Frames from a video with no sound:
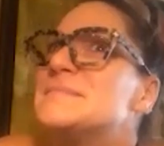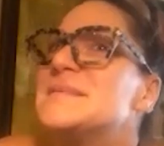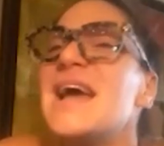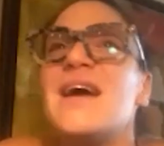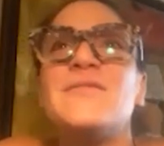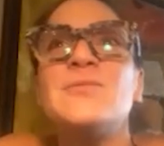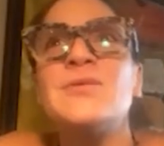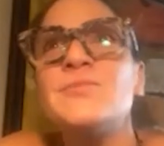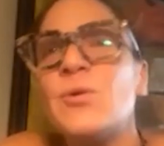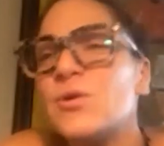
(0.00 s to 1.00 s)
yeah
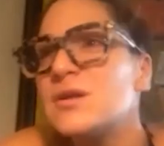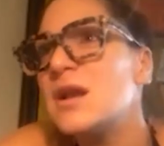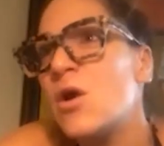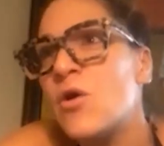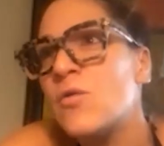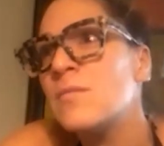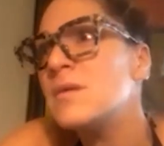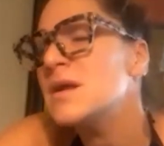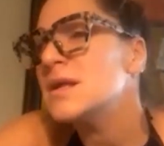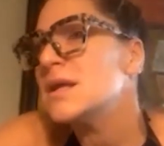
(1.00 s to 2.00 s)
everyone recorded at home
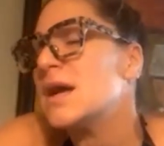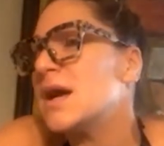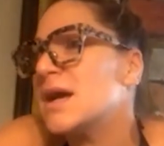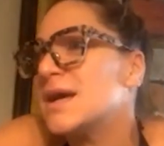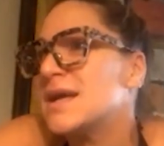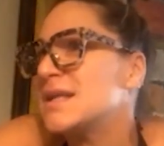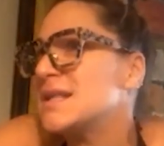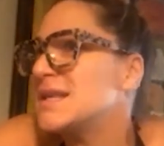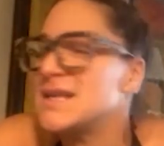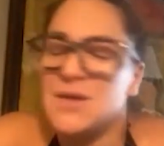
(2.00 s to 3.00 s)
uh
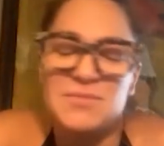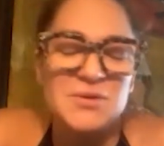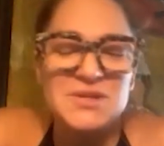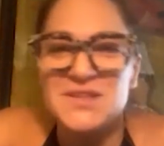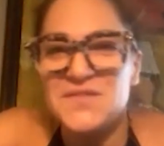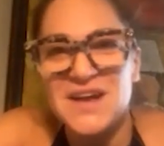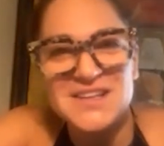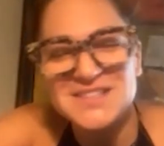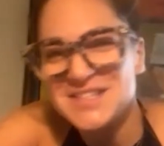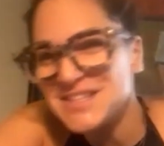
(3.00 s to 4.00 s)
uploaded the
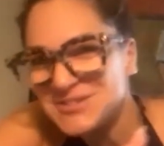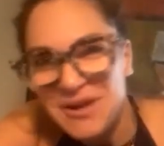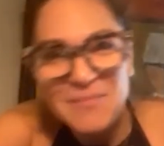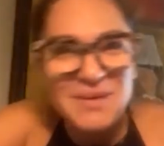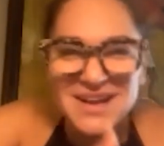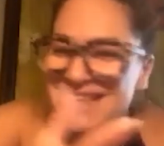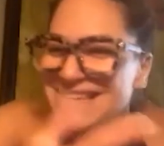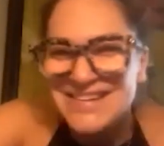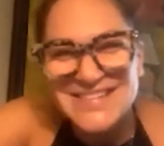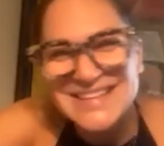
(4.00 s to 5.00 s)
files to the dropbox you
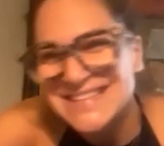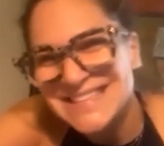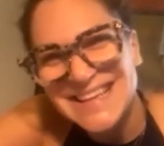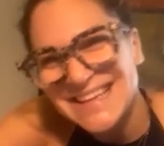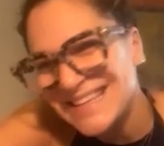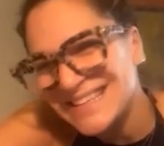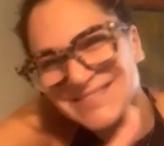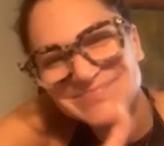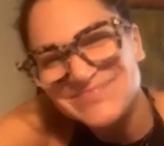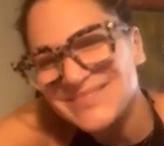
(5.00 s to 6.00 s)
know it's like
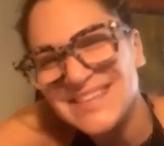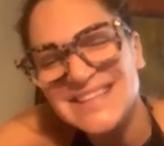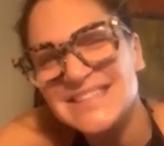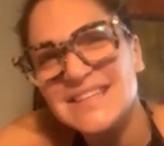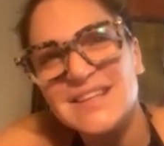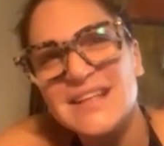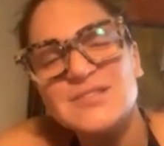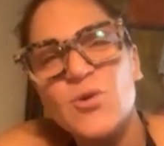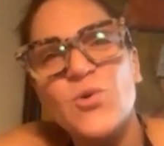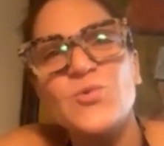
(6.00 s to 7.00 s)
it's a it's
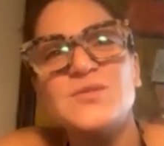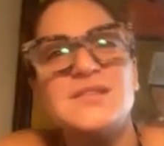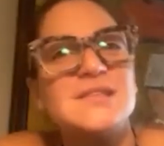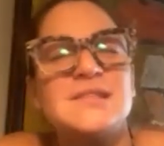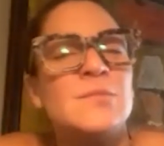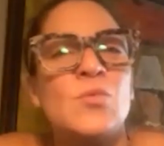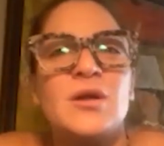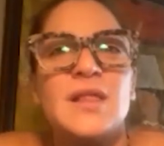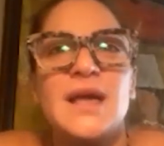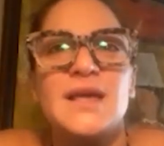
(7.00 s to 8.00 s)
a whole system
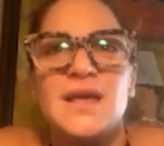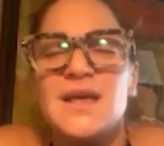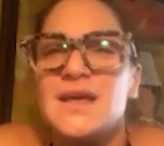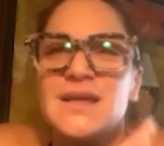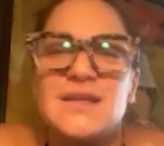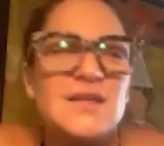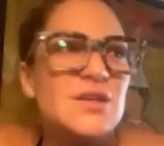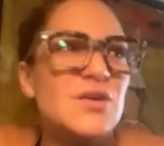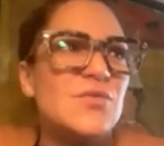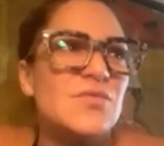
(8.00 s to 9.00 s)
where like you
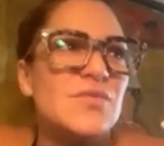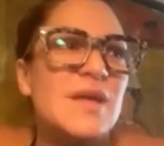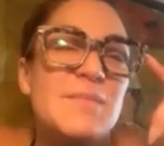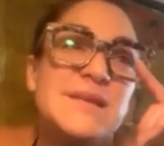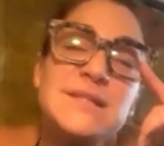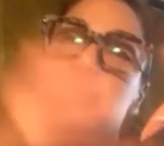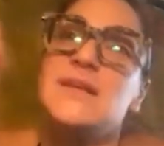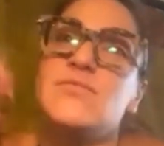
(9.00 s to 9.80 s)
know they basically